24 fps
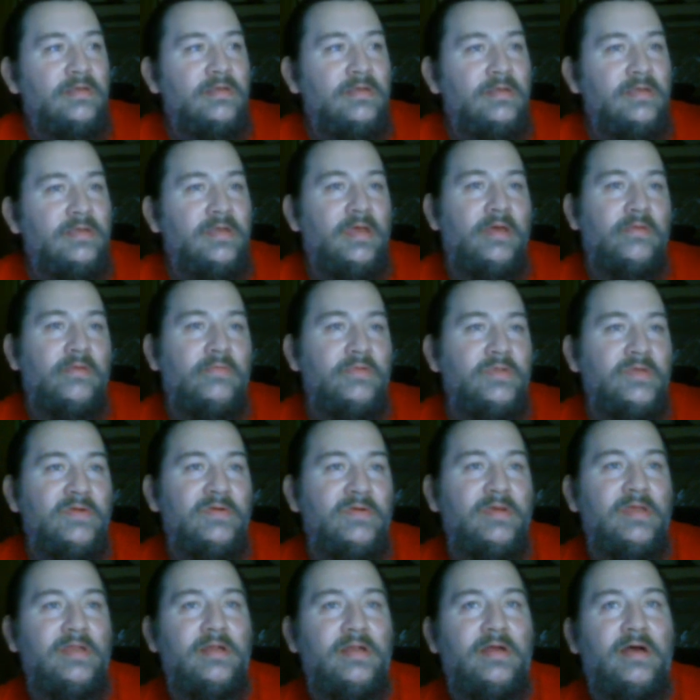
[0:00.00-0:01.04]
Yeah, when you
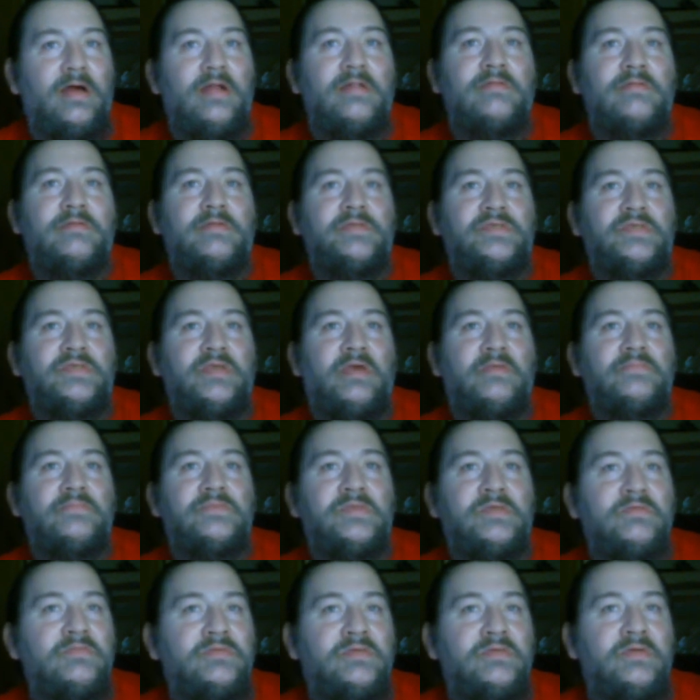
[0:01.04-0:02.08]
hit 100 subs,
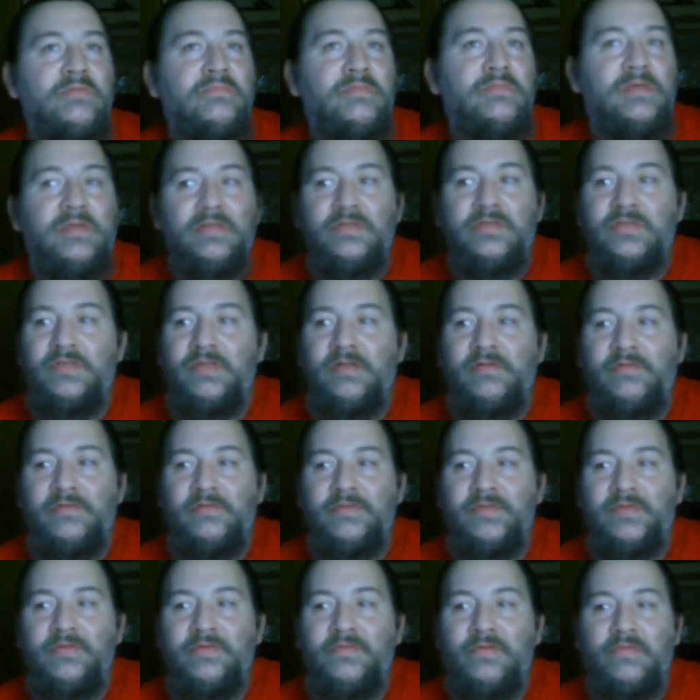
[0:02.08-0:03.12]
YouTube
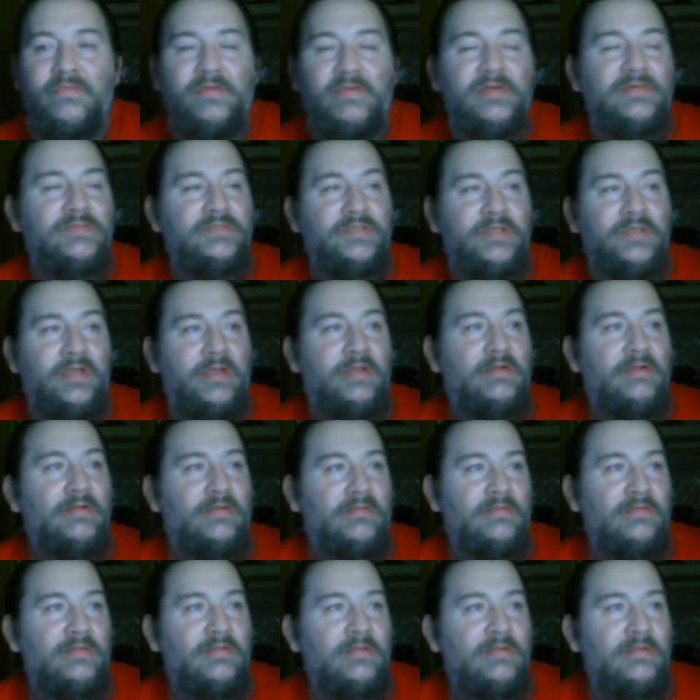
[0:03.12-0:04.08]
considers you a real channel.